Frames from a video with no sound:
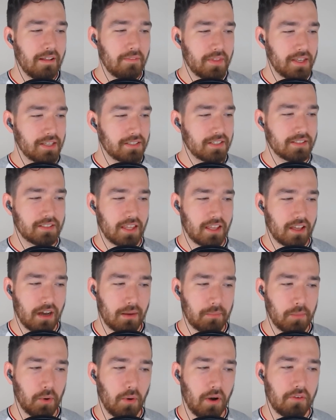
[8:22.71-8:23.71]
This is the
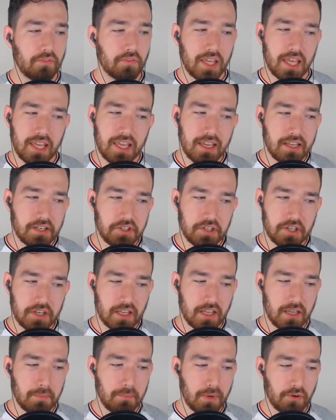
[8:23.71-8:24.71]
combo of
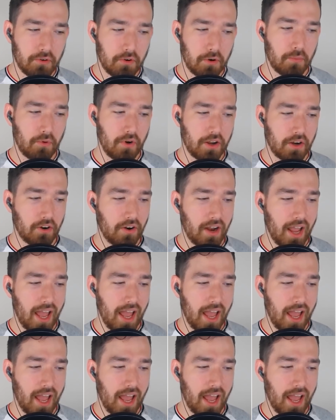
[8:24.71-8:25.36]
Kiki-Jiki Mirror Breaker